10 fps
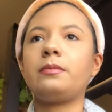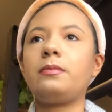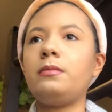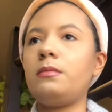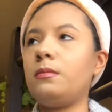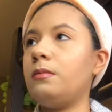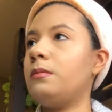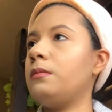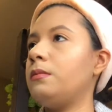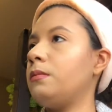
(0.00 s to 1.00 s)

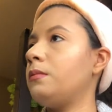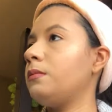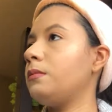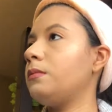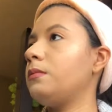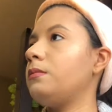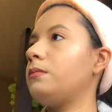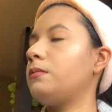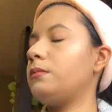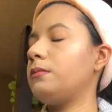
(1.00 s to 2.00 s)

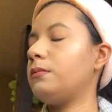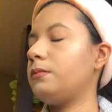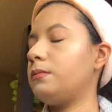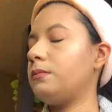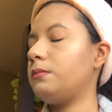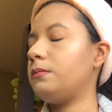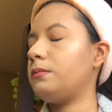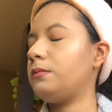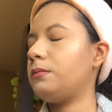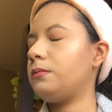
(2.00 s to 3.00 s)

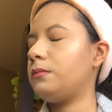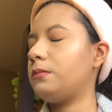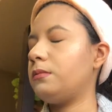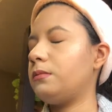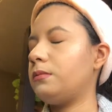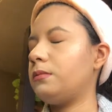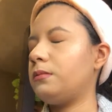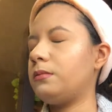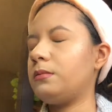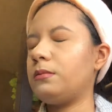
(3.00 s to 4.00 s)

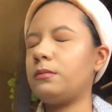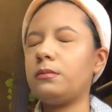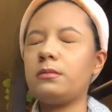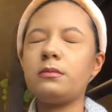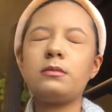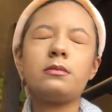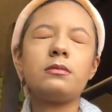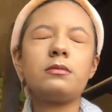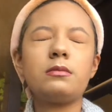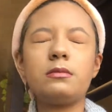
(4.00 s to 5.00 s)

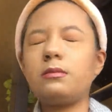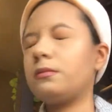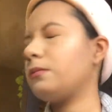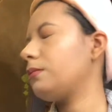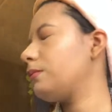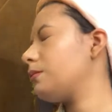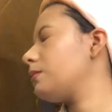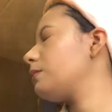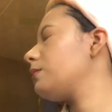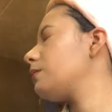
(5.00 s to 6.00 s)

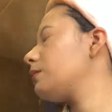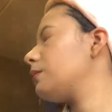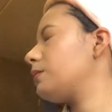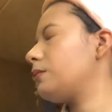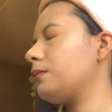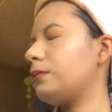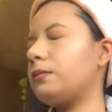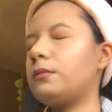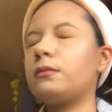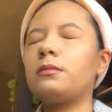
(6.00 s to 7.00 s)

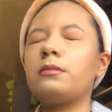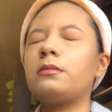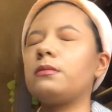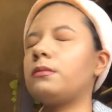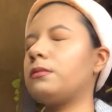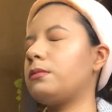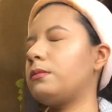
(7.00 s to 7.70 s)
No one is speaking in this clip.